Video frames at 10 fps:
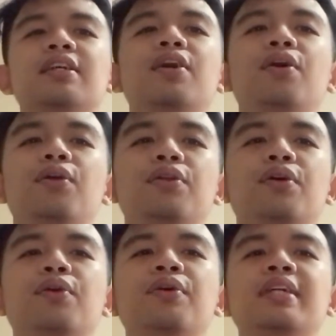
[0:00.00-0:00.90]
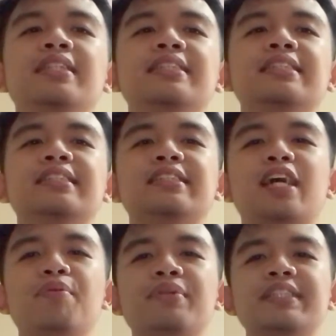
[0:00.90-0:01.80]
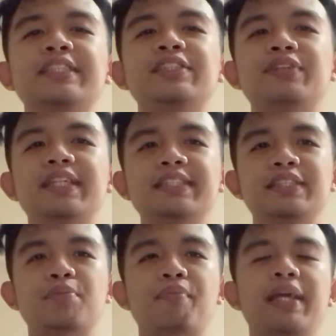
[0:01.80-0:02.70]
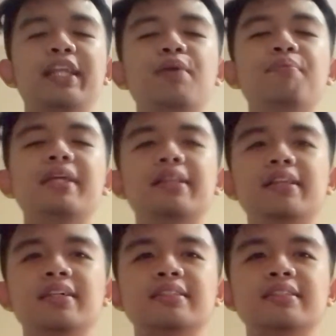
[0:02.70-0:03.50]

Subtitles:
although time restraints may limit the